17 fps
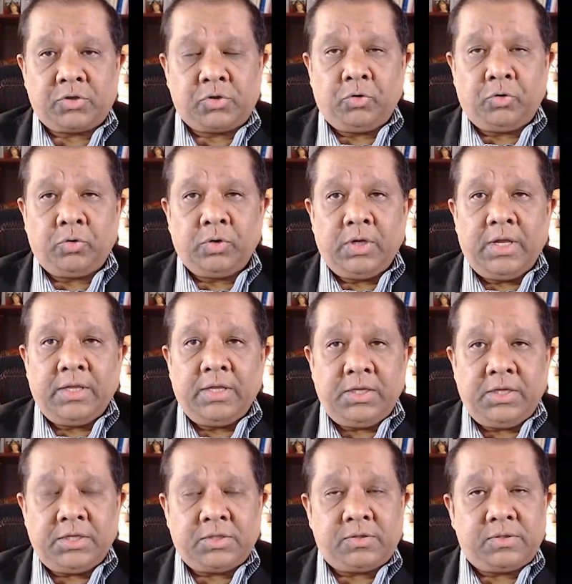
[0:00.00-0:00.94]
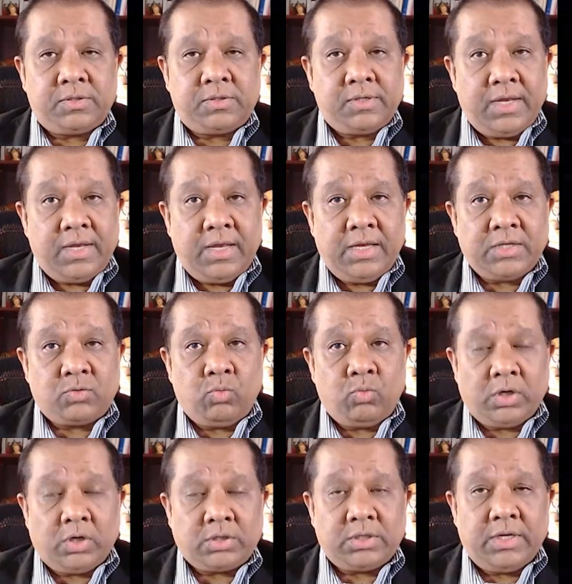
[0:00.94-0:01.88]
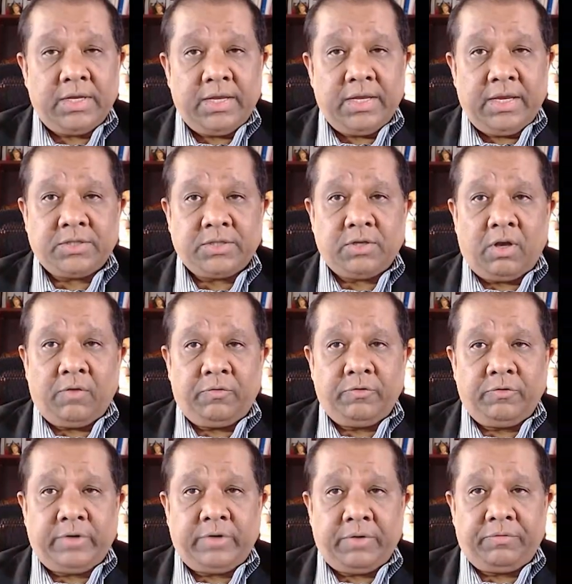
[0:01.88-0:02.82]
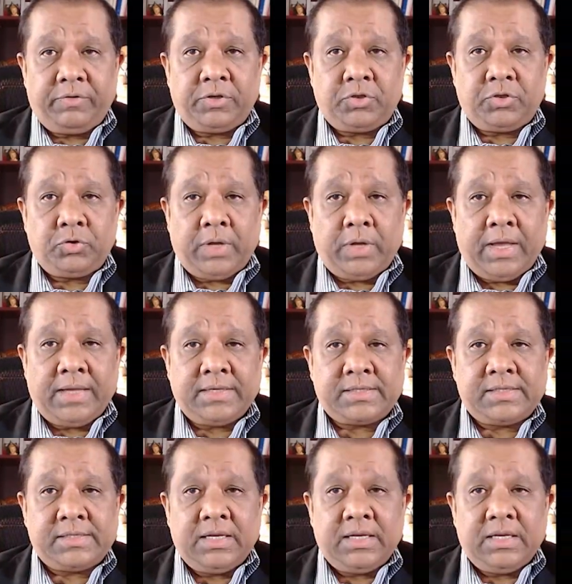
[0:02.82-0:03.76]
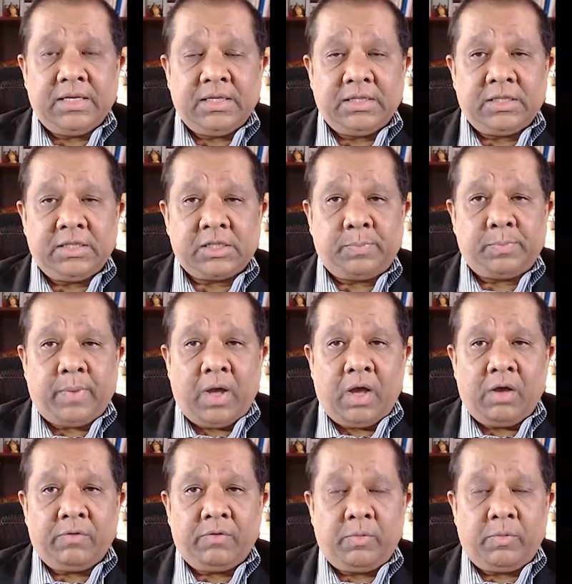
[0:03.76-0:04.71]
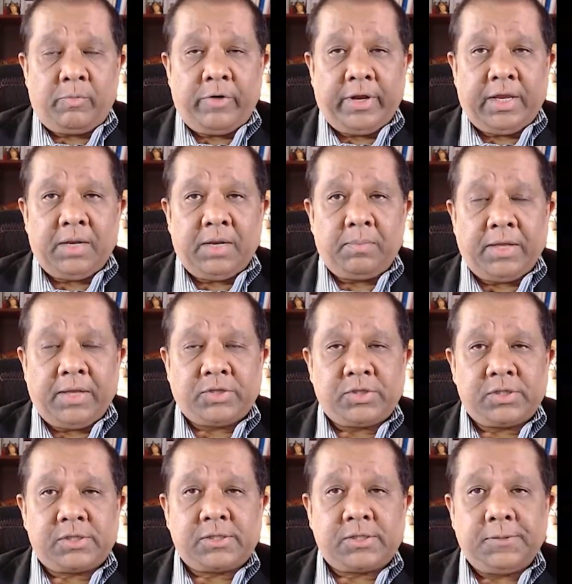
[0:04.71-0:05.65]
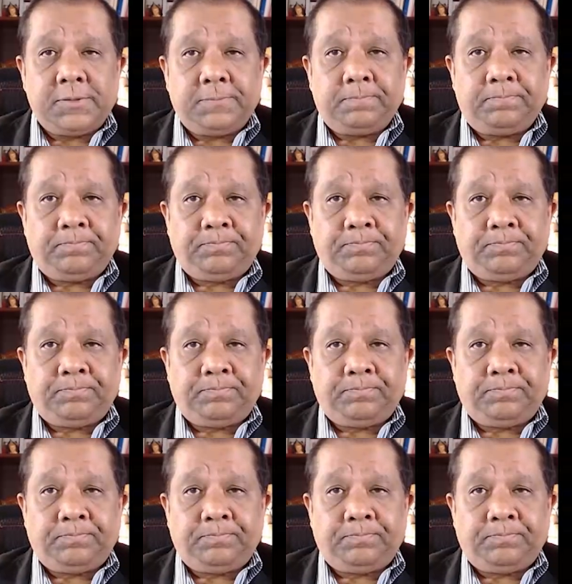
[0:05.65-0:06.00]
So this is what is often referred to as the spar of the brachial plexus.